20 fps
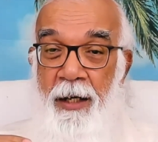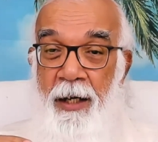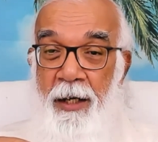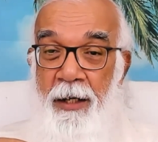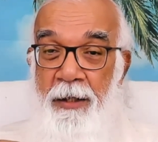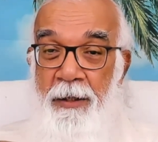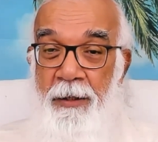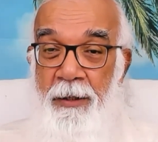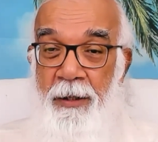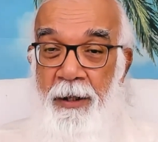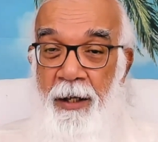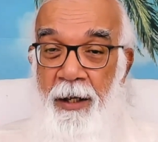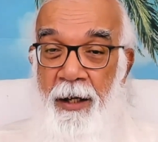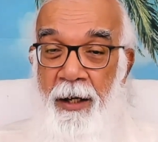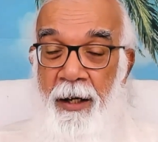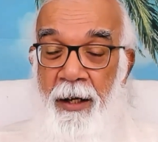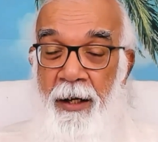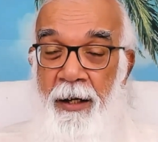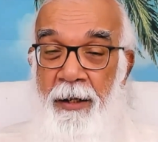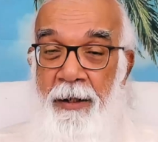
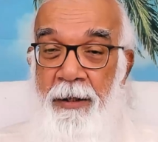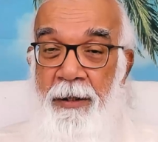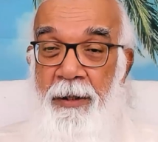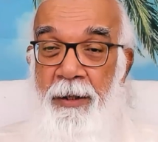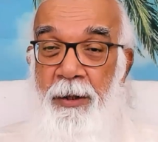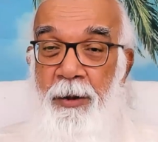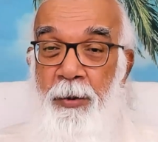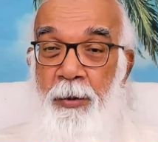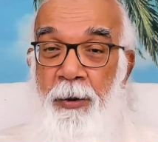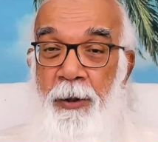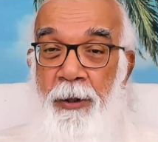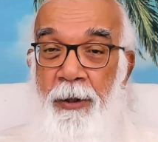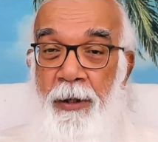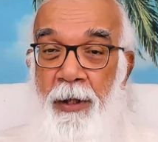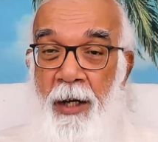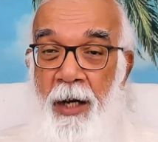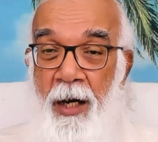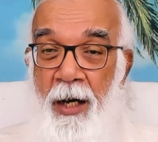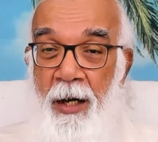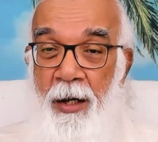exists
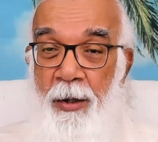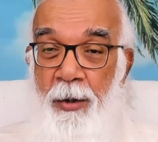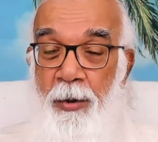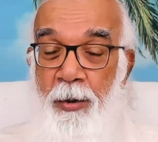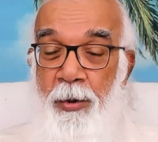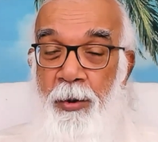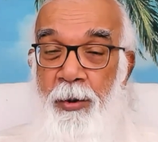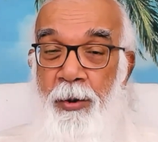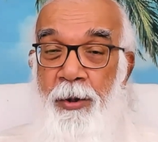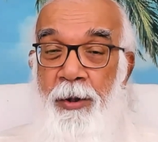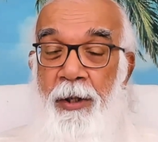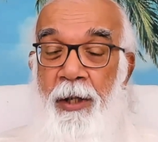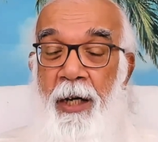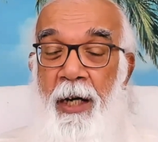without